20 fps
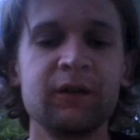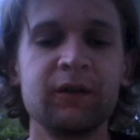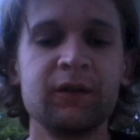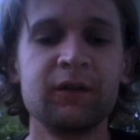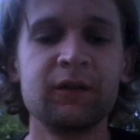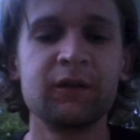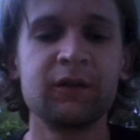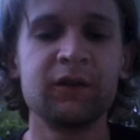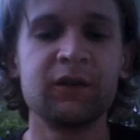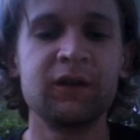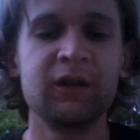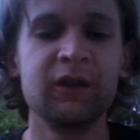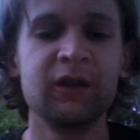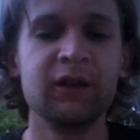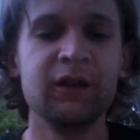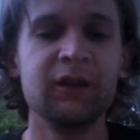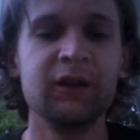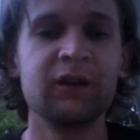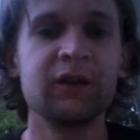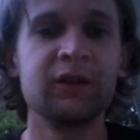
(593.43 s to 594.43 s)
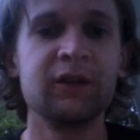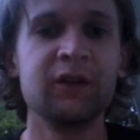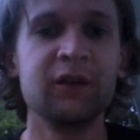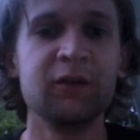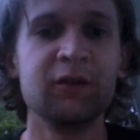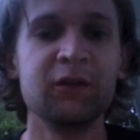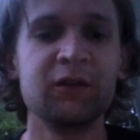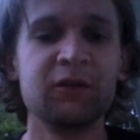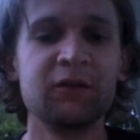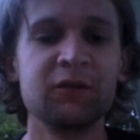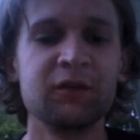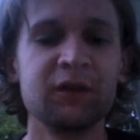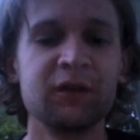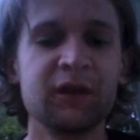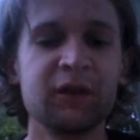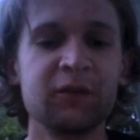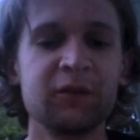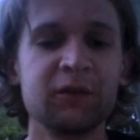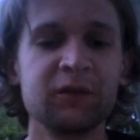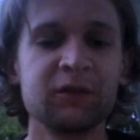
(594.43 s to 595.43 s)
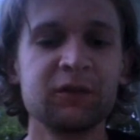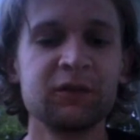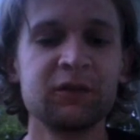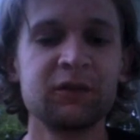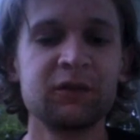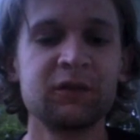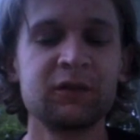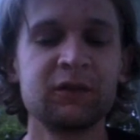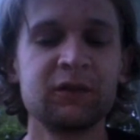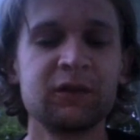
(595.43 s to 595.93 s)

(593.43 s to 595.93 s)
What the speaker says: This is the continuation for death whistles.